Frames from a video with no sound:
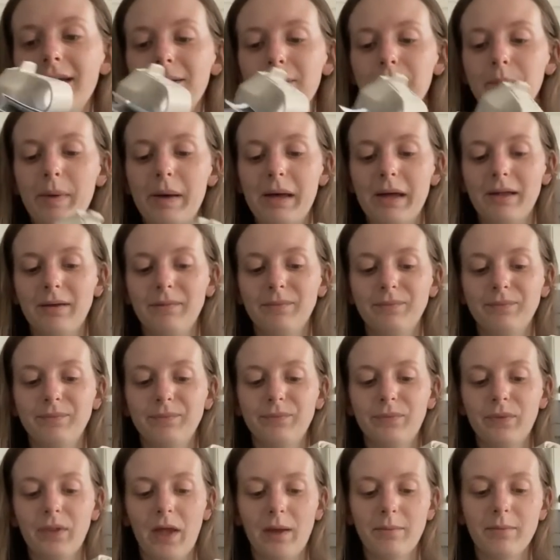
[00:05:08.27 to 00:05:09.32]
but
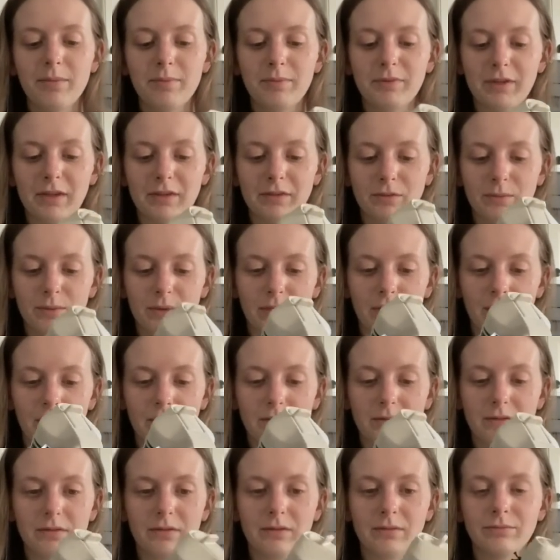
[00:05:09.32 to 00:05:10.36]
I'm obsessed with
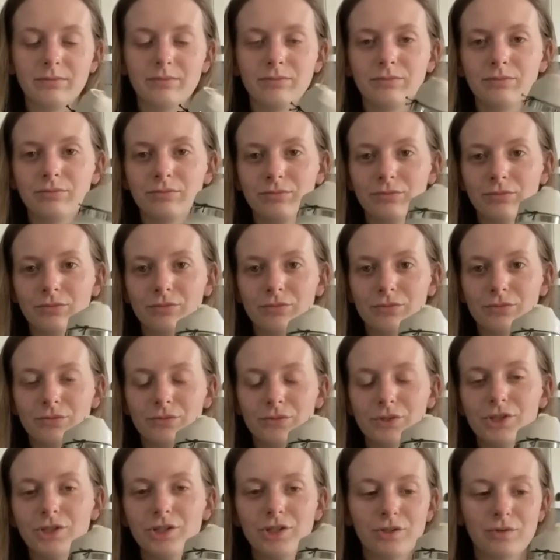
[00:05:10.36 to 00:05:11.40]
this.
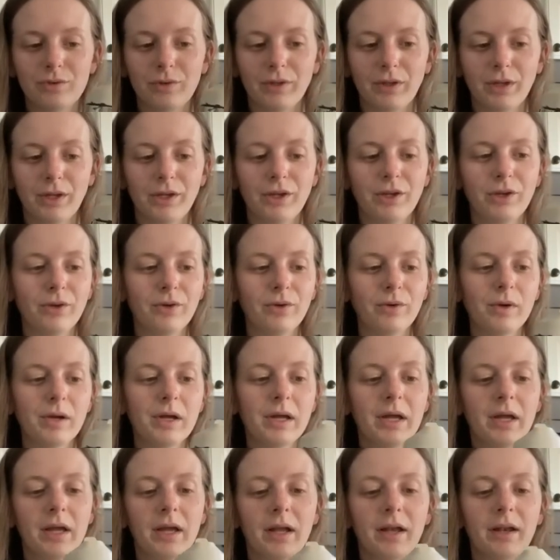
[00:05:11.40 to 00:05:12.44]
She's really cute.
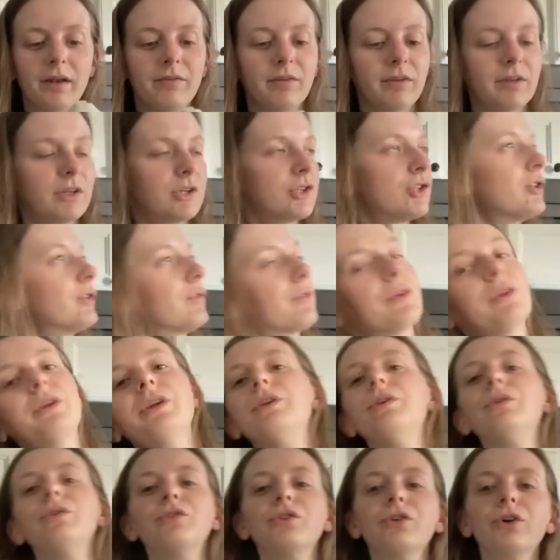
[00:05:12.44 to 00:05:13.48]
I feel like she's really
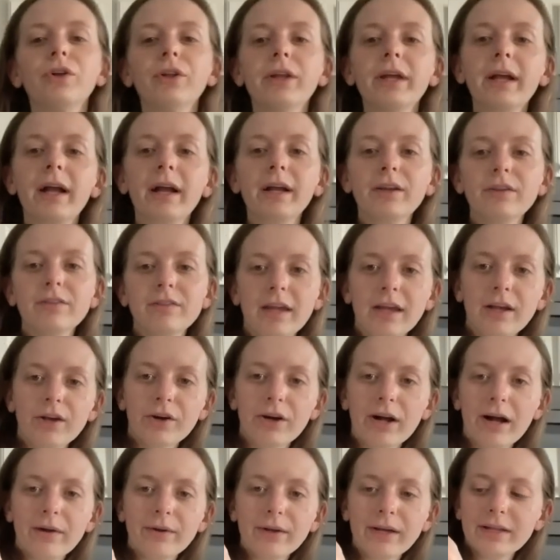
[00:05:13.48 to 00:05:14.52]
neutral. Like I could take
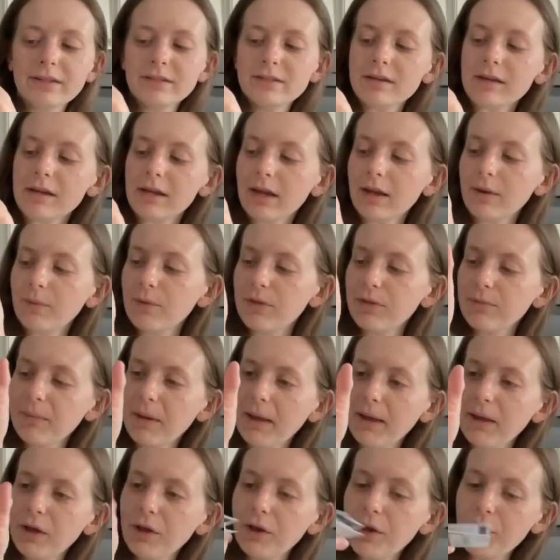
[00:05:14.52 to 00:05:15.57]
her out antiquing with
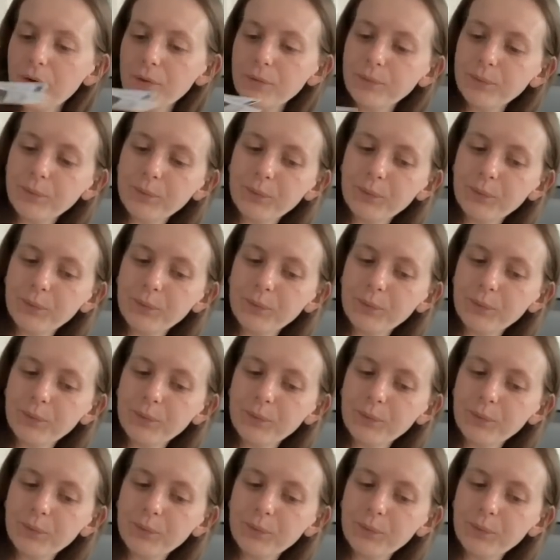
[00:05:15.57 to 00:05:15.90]
me, you know?